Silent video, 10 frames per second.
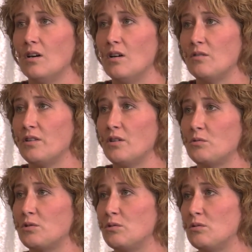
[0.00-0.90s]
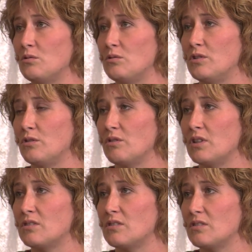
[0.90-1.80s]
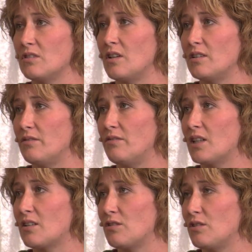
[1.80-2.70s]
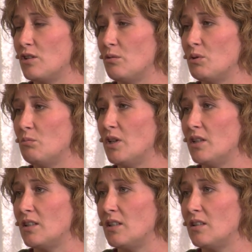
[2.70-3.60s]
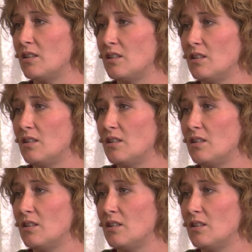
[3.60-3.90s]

Although 2 degrees does not affect the human body,